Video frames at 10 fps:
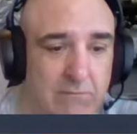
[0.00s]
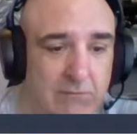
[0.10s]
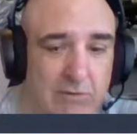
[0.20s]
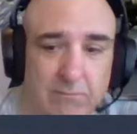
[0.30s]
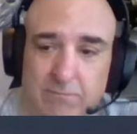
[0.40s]

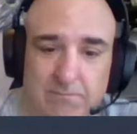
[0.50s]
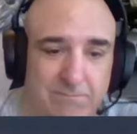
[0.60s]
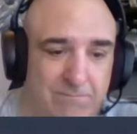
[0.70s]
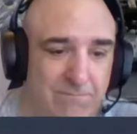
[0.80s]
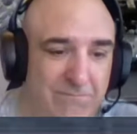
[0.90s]
So
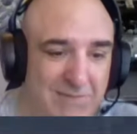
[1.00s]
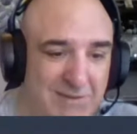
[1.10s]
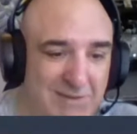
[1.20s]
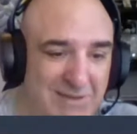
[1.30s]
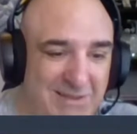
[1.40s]

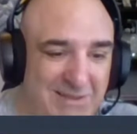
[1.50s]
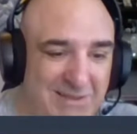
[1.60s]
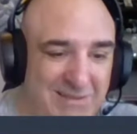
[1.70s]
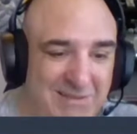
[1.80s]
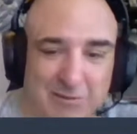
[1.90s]

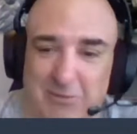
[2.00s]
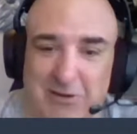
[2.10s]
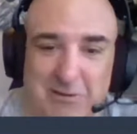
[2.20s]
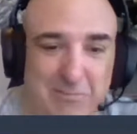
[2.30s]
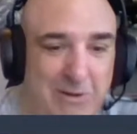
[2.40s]
it's not
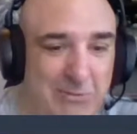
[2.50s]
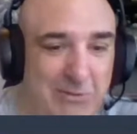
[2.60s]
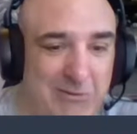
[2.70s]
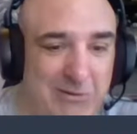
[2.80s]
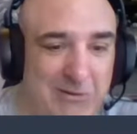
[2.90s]
really the
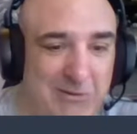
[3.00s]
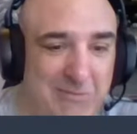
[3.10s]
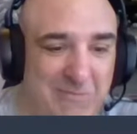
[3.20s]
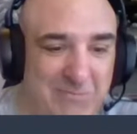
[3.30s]
healthiest thing to